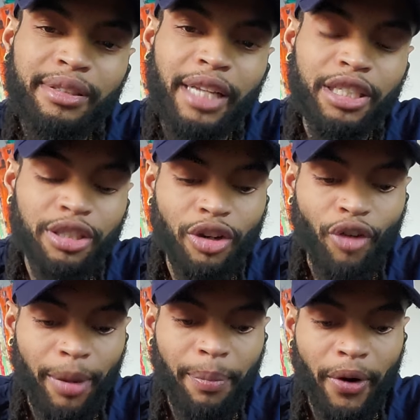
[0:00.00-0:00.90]
That's the
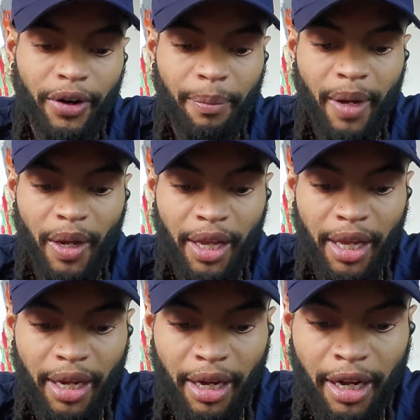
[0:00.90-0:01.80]
great part about
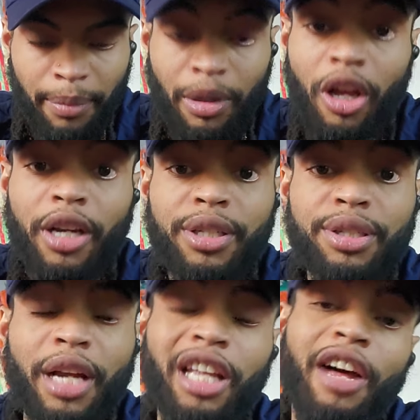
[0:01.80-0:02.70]
it.
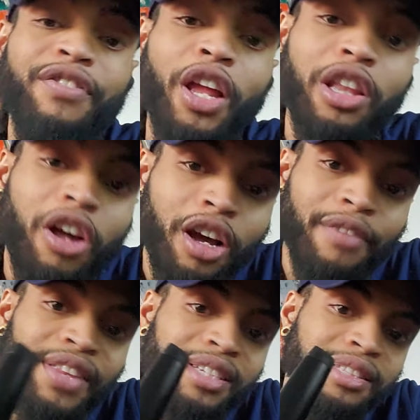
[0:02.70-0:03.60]
Looks, I love the look
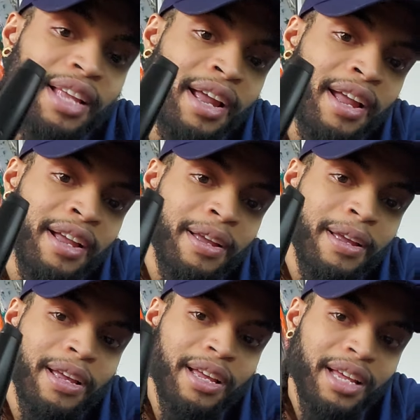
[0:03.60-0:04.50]
of this thing.
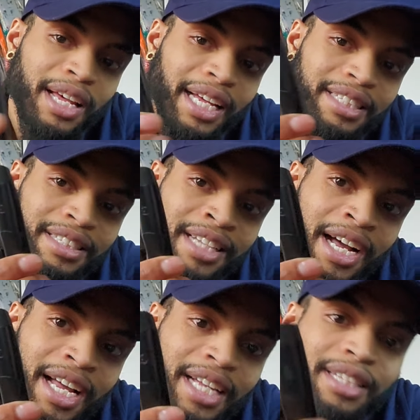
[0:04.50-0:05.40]
It's
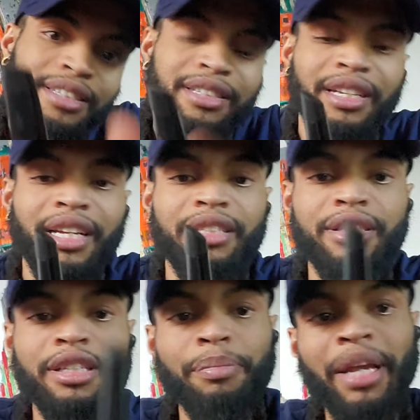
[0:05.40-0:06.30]
nice.
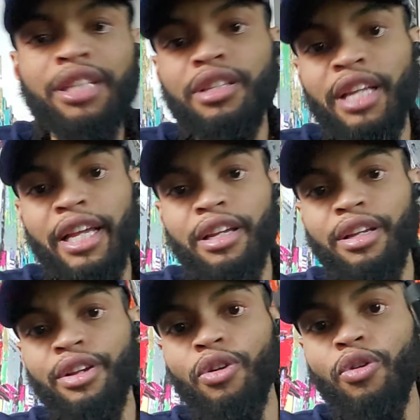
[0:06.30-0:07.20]
It's made to, like,
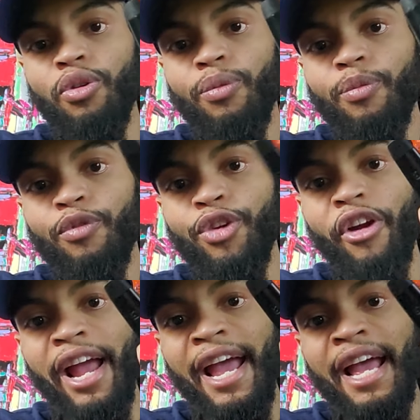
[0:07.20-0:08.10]
you know, for
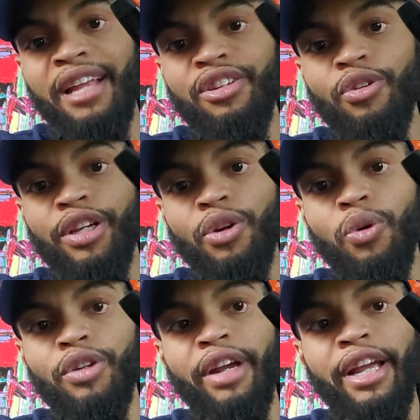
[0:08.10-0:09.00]
your hand, you know, you can
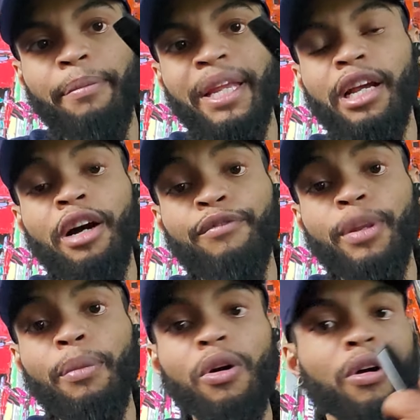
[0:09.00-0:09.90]
hold it right here, make it
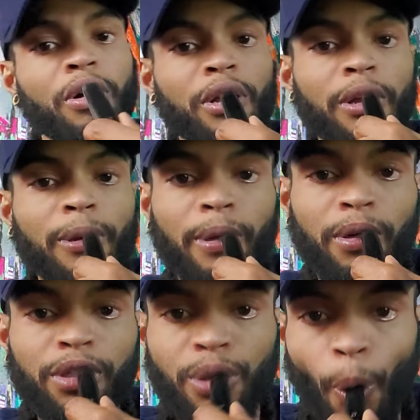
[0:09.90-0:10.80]
comfortable, you
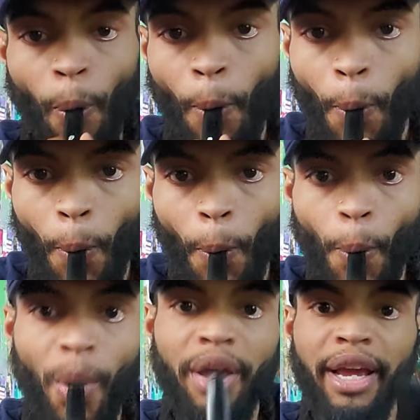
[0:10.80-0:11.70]
know, just
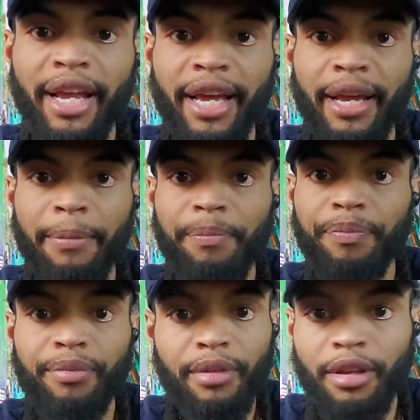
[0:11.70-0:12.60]
hit it.
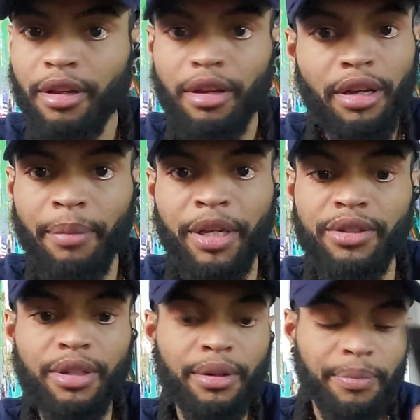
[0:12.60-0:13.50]

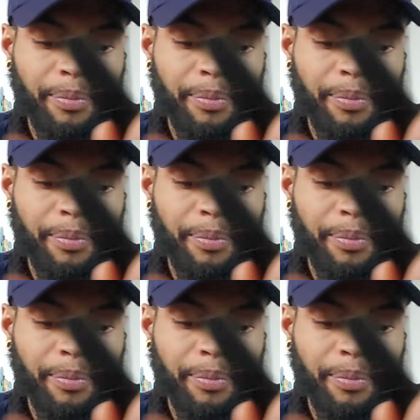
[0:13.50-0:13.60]
Amazing.